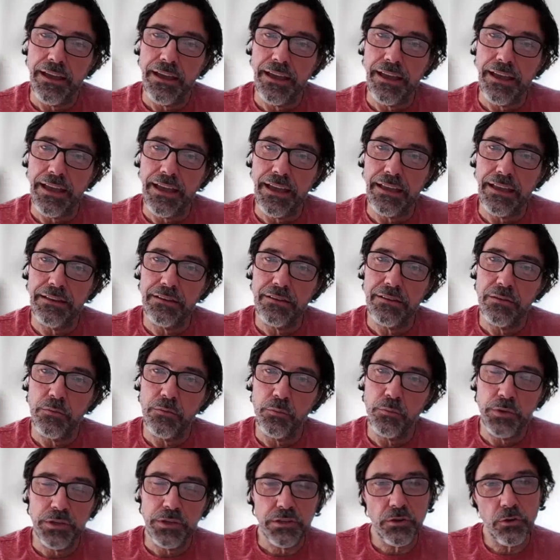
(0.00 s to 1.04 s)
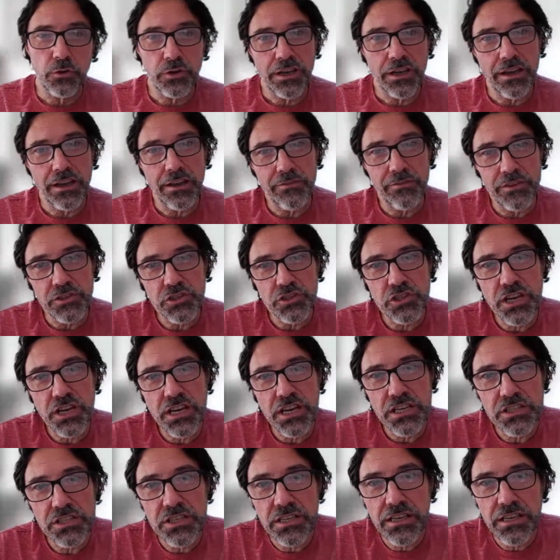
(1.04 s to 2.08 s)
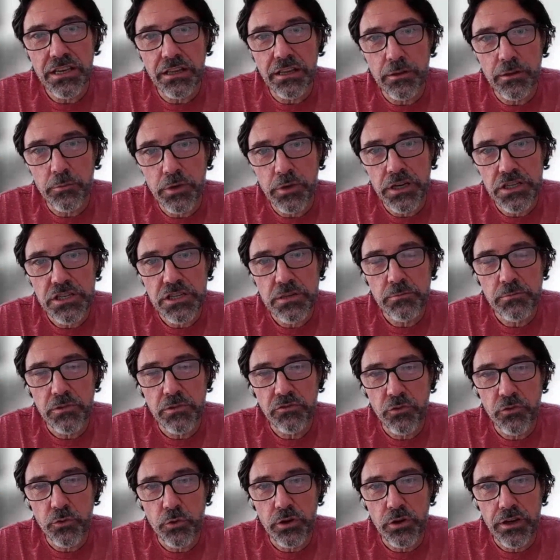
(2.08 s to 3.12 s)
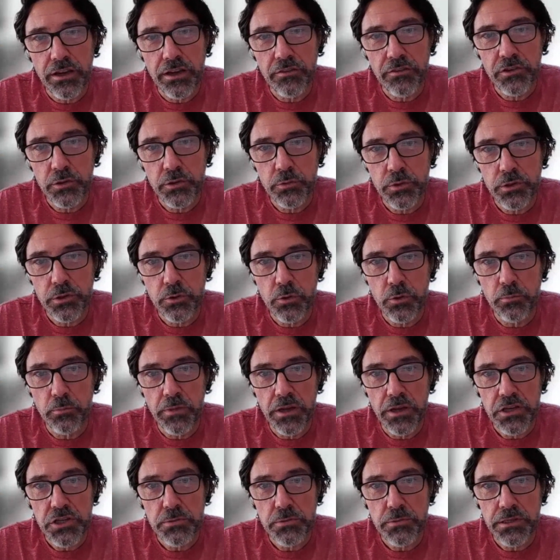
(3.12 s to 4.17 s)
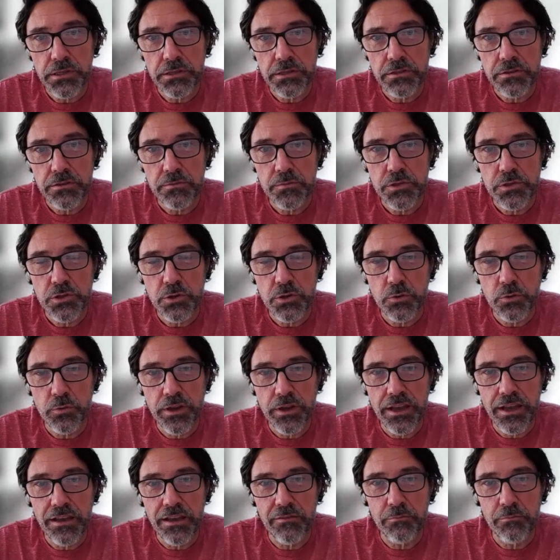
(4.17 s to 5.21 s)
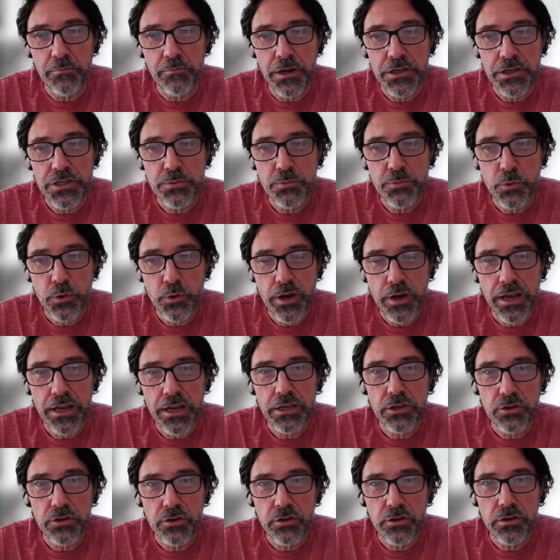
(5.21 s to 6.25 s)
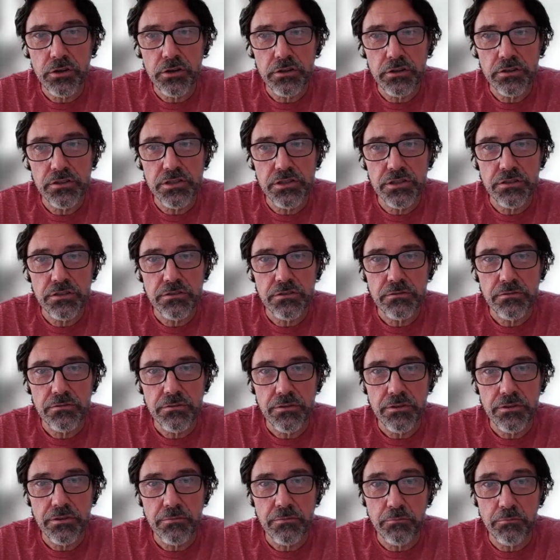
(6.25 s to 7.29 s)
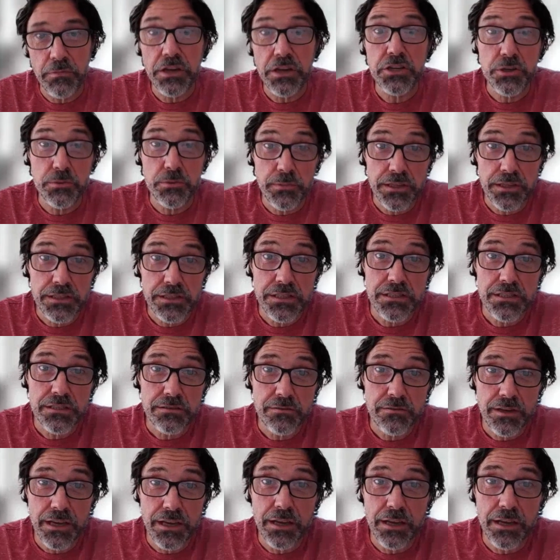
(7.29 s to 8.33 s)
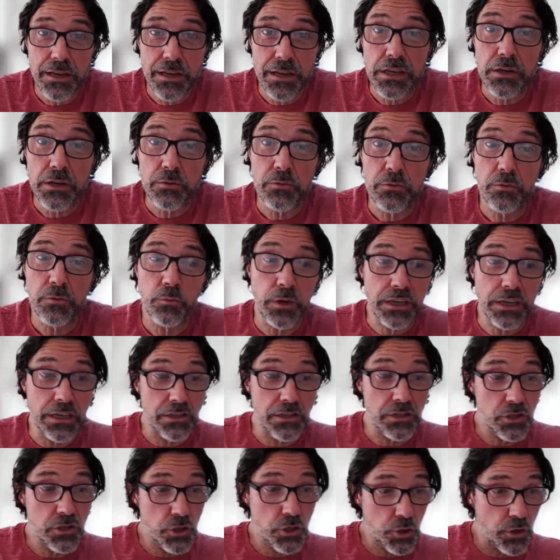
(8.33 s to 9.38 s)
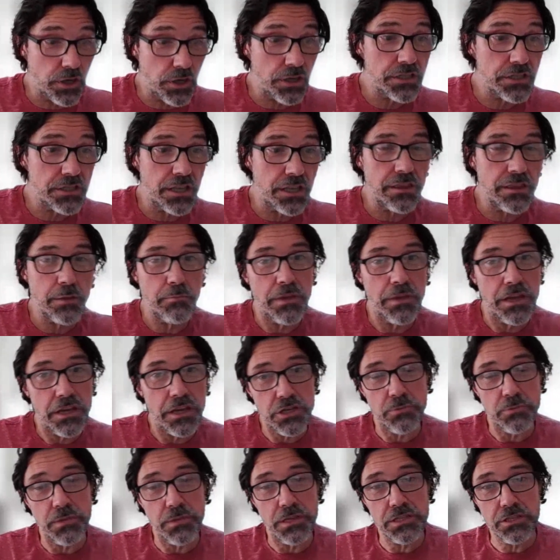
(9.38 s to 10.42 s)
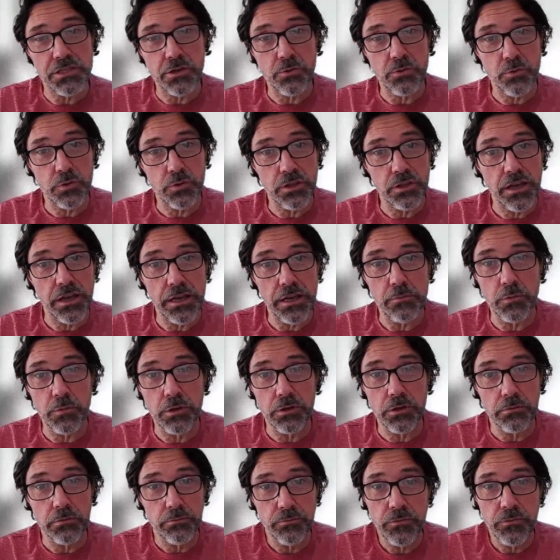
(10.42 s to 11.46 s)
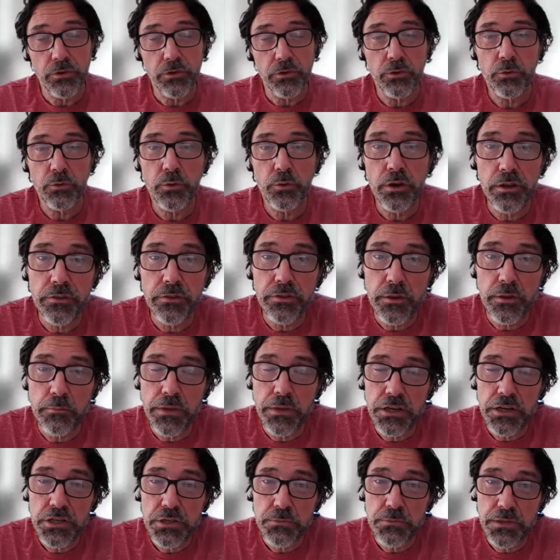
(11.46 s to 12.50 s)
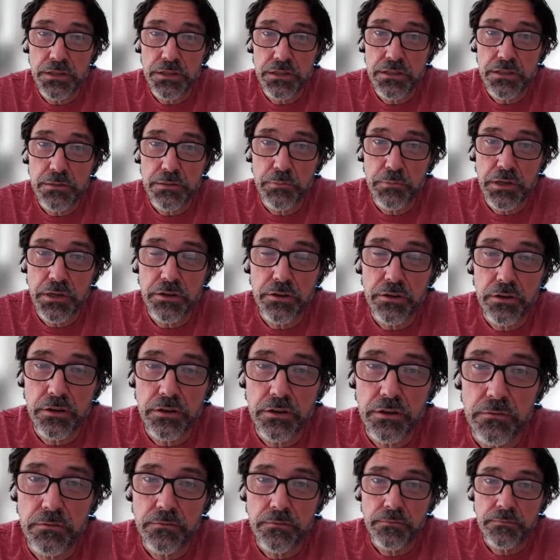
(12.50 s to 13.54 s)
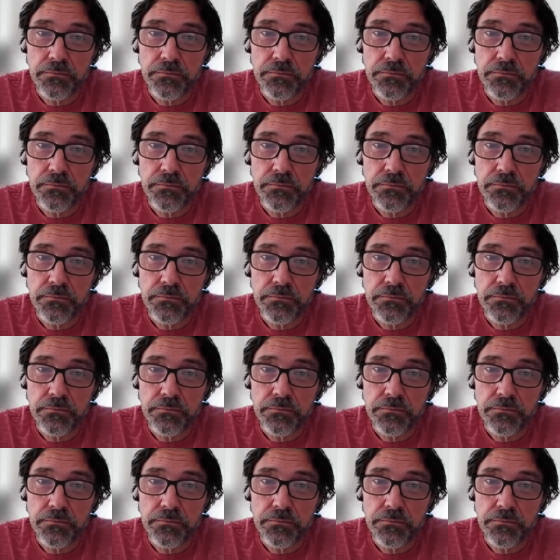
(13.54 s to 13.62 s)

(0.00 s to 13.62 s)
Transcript: and we don't have this change in calibration before and after we do a measurement. So we have much more accurate measurements, and we can trust that the measurements are reliable throughout the measurement period.